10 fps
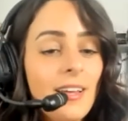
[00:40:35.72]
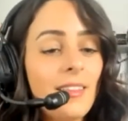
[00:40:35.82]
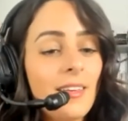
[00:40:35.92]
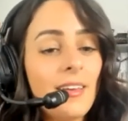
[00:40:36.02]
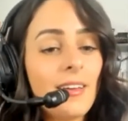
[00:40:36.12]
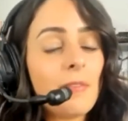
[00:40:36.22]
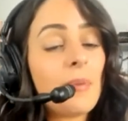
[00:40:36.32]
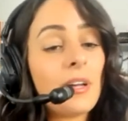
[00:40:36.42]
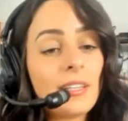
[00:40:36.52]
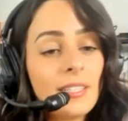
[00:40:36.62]
the
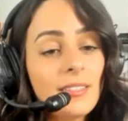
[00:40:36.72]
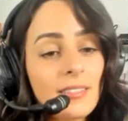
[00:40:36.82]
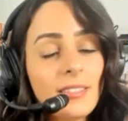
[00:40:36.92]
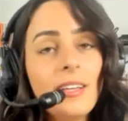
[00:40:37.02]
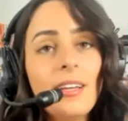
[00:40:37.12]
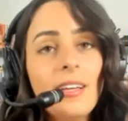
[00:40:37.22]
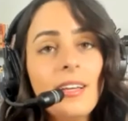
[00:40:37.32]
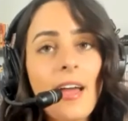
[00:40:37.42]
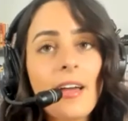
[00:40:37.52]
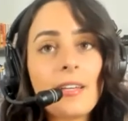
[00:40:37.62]
abundance
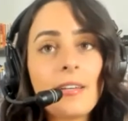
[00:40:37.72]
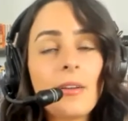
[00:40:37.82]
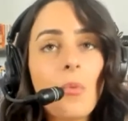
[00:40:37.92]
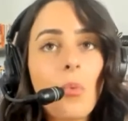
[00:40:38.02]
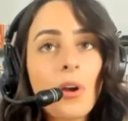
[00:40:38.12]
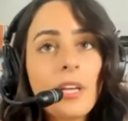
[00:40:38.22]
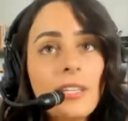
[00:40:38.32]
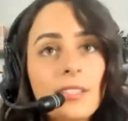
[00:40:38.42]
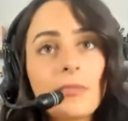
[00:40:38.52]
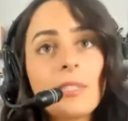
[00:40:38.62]
and
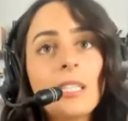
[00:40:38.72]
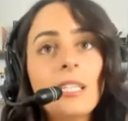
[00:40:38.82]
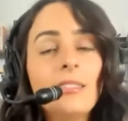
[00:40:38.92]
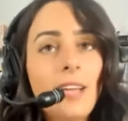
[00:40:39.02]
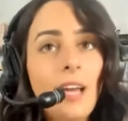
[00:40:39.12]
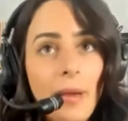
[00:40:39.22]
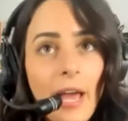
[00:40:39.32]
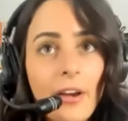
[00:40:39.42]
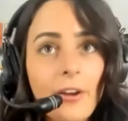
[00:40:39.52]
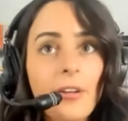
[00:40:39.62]
working to release that
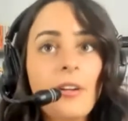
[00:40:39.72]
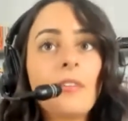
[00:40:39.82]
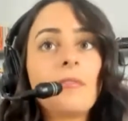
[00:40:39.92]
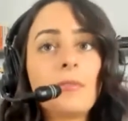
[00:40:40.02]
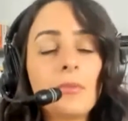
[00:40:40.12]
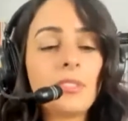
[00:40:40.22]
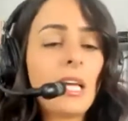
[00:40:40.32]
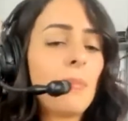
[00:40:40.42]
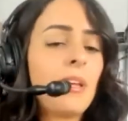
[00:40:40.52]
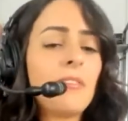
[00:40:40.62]
pattern of
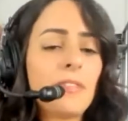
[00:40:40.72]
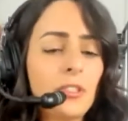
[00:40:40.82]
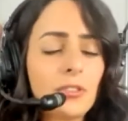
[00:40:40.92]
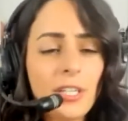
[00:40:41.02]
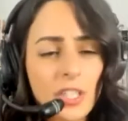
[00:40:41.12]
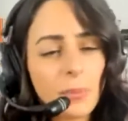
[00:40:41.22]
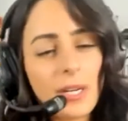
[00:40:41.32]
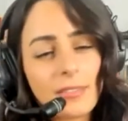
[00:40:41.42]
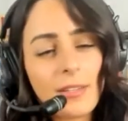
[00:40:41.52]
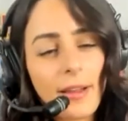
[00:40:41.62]
resentment and frustration when
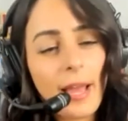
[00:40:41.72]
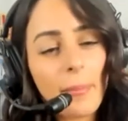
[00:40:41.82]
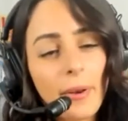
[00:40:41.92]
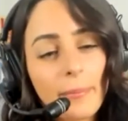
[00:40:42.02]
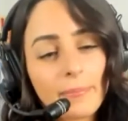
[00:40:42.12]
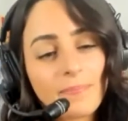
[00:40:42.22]
it's not happening.